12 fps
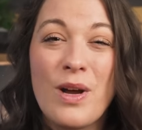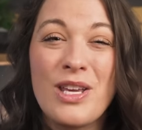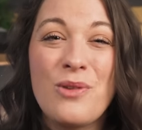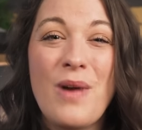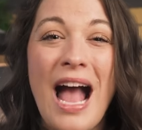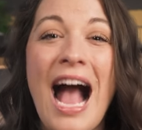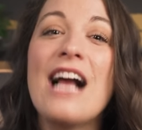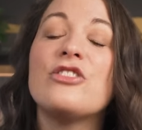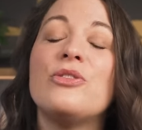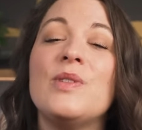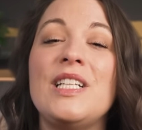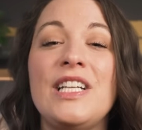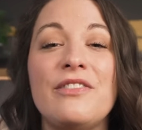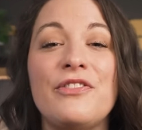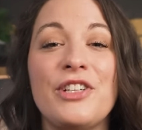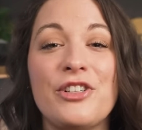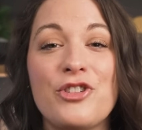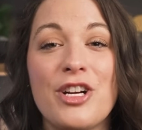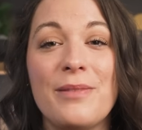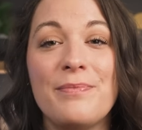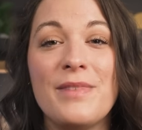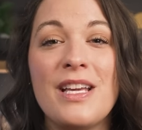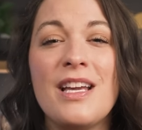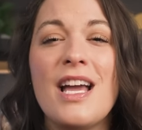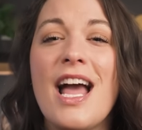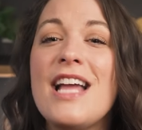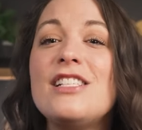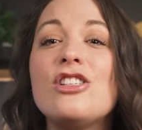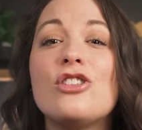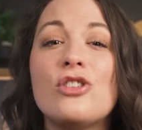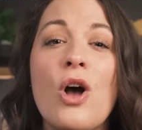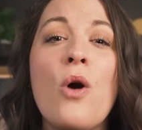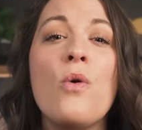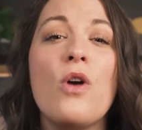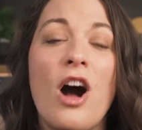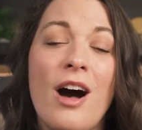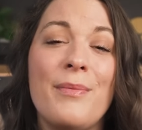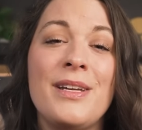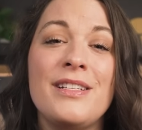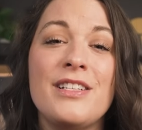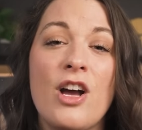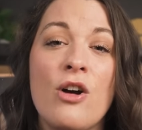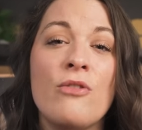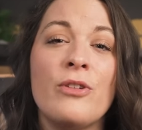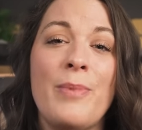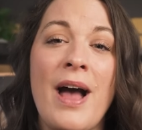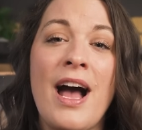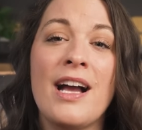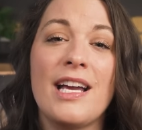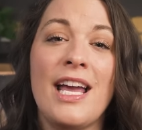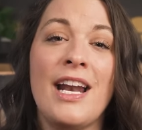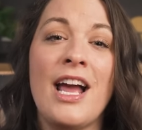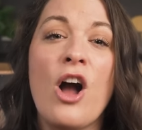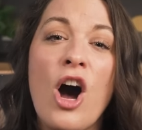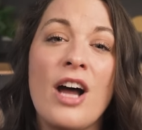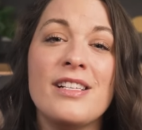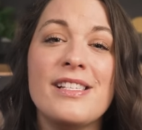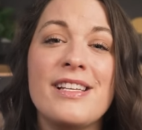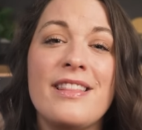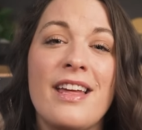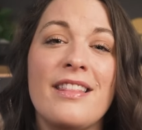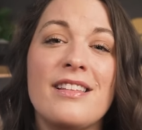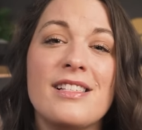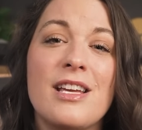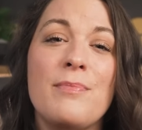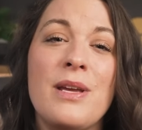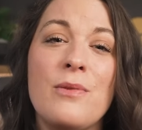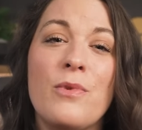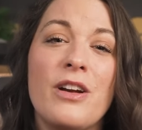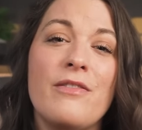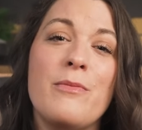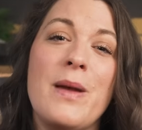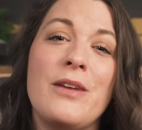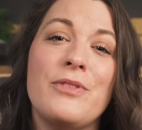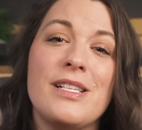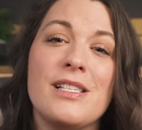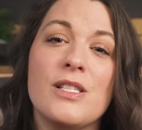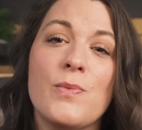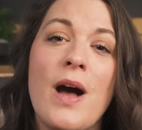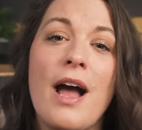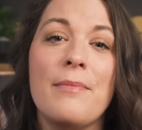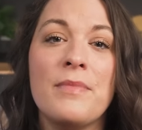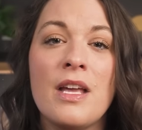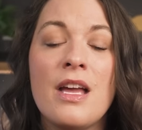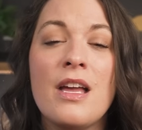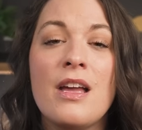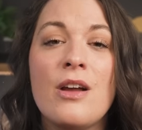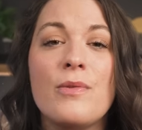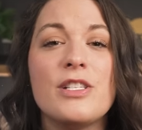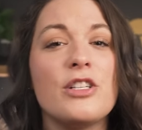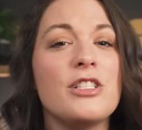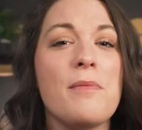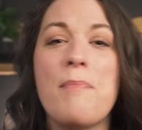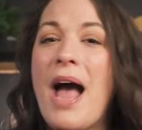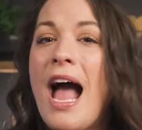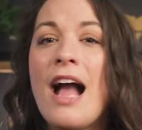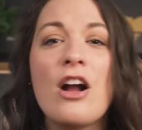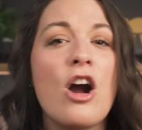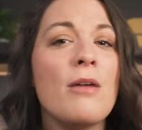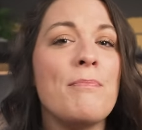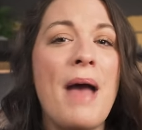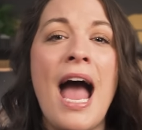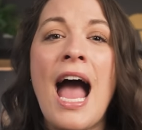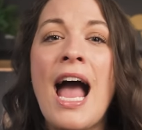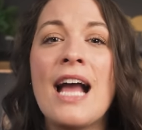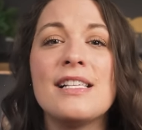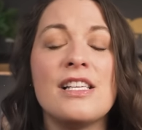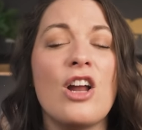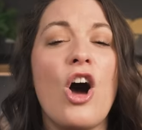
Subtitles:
what you actually need for your trip. It's so common to overpack, and I honestly think this could be one of the main reasons why. We start to pack our bags, and